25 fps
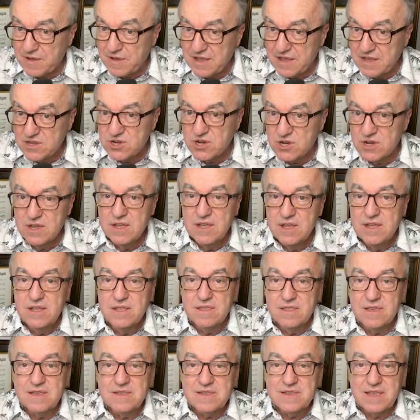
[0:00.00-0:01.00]
page.
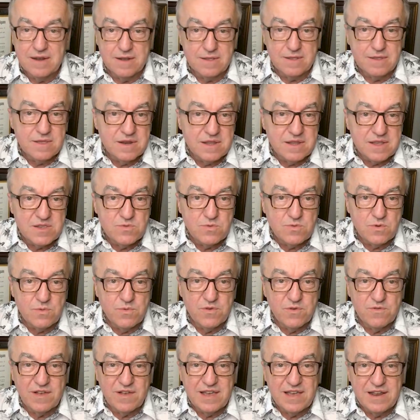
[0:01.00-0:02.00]
These analytics will
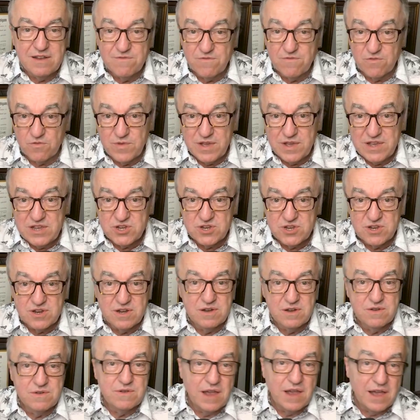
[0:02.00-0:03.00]
provide
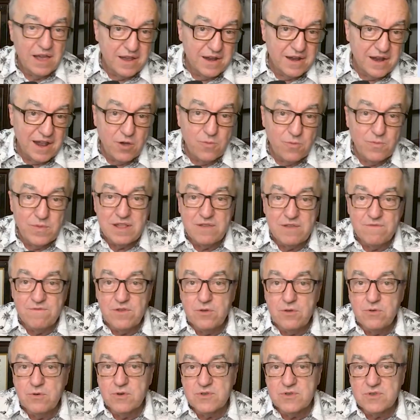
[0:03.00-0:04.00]
information on how many
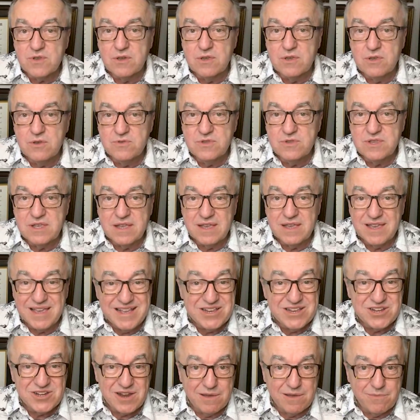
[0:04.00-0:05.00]
viewers are using
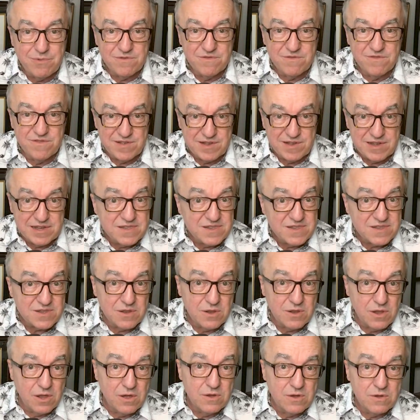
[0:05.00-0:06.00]
each type of device,
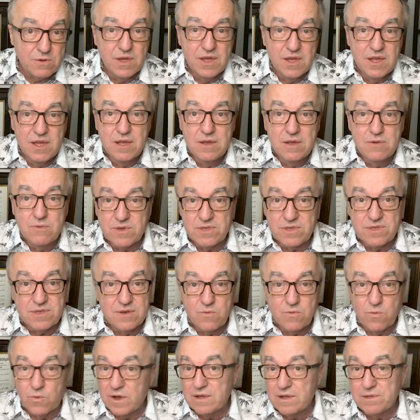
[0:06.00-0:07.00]
along with a
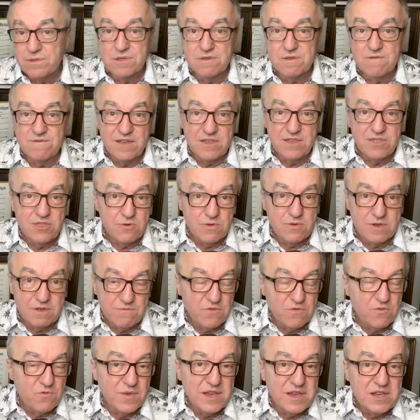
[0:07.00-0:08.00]
wealth of other
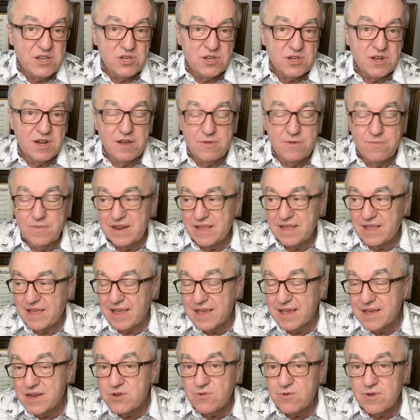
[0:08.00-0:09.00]
information, how many
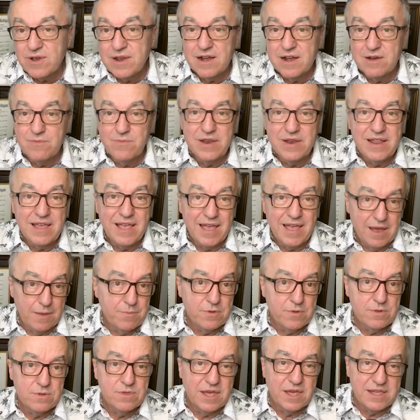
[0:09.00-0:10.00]
Android, how many
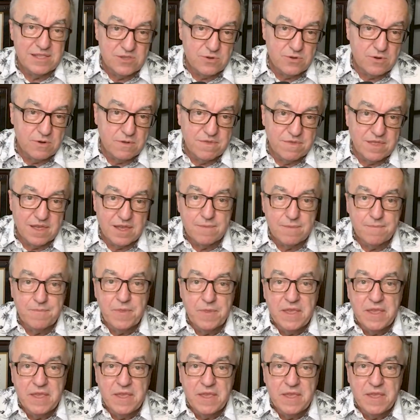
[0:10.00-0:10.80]
Apple, that sort of thing.